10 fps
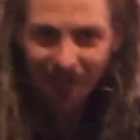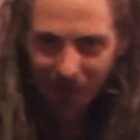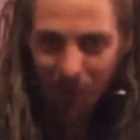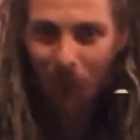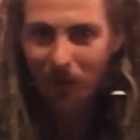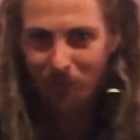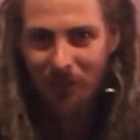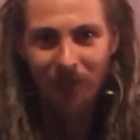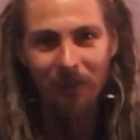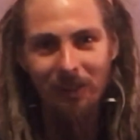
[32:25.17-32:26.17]

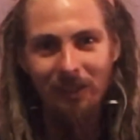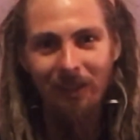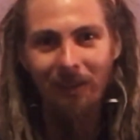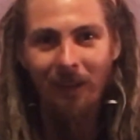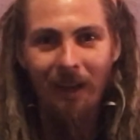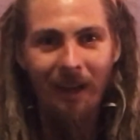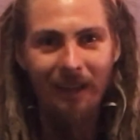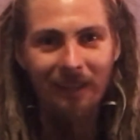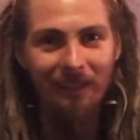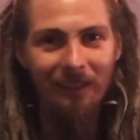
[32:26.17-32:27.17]
reptilian
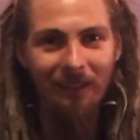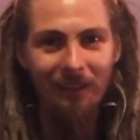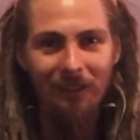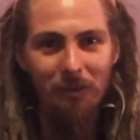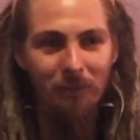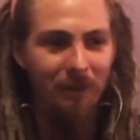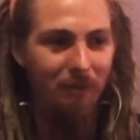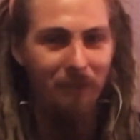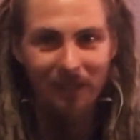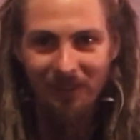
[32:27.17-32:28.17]
hiding in the
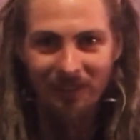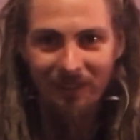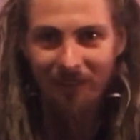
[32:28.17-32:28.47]
human midst.